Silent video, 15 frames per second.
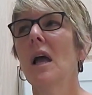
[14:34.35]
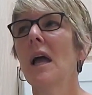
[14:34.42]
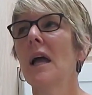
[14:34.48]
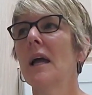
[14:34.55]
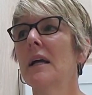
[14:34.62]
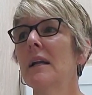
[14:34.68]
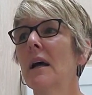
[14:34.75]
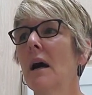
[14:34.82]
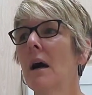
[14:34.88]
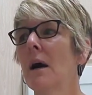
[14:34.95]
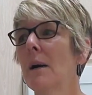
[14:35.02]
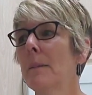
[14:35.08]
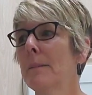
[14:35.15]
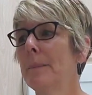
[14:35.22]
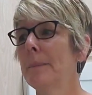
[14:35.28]
And
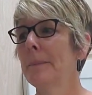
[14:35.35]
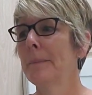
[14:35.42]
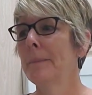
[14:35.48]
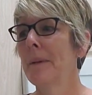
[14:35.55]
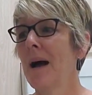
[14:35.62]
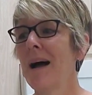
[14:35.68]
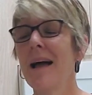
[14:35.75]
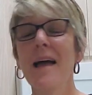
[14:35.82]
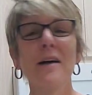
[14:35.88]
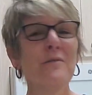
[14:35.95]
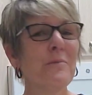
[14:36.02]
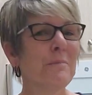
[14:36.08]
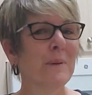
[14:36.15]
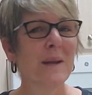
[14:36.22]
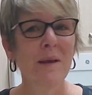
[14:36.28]
I
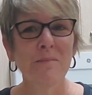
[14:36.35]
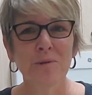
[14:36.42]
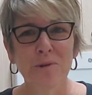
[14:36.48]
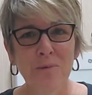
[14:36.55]
haven't been able